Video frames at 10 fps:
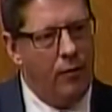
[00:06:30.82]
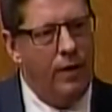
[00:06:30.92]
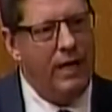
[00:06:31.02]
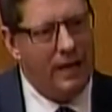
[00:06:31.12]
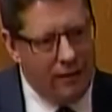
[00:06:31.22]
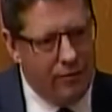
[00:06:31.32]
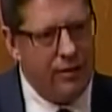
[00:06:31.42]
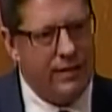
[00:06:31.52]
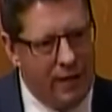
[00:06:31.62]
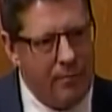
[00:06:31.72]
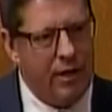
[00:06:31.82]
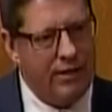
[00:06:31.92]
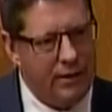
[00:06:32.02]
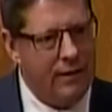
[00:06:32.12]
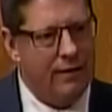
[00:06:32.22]
We increased that
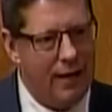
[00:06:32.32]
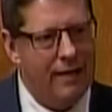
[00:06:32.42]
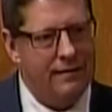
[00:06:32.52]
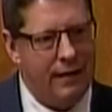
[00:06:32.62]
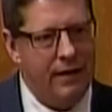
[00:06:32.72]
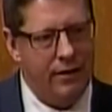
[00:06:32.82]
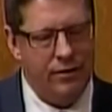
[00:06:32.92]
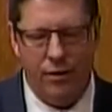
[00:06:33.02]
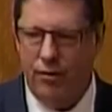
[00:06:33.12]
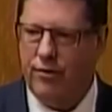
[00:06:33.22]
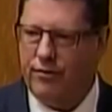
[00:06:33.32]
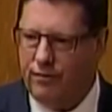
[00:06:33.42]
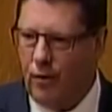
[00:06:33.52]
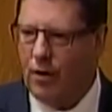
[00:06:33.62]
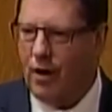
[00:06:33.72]
budget in the last 10 years over
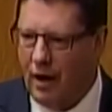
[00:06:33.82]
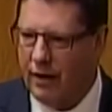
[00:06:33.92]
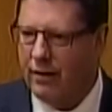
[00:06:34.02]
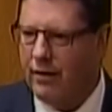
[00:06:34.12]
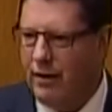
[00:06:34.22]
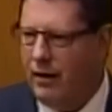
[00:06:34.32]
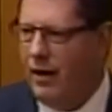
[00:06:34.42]
almost